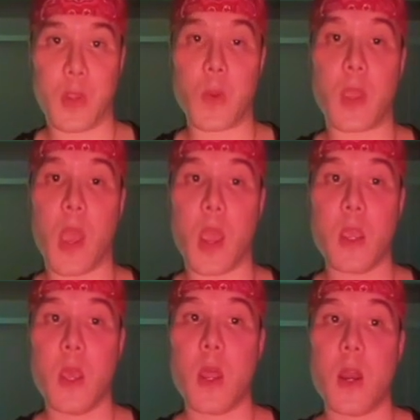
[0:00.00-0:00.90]
okay?
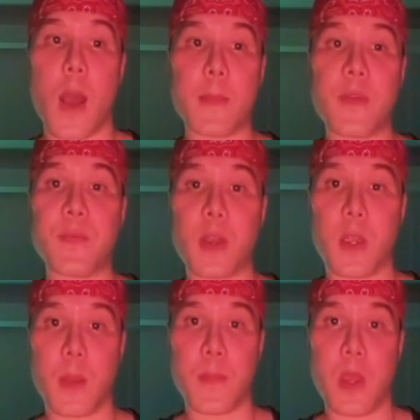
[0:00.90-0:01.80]
Not my
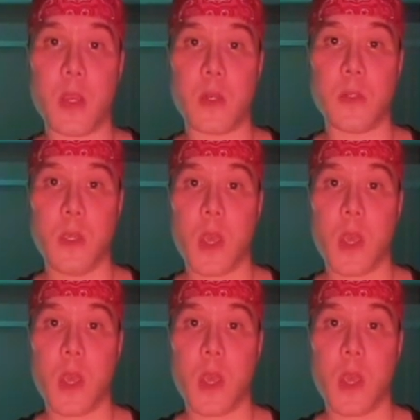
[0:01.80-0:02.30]
fucking opinion.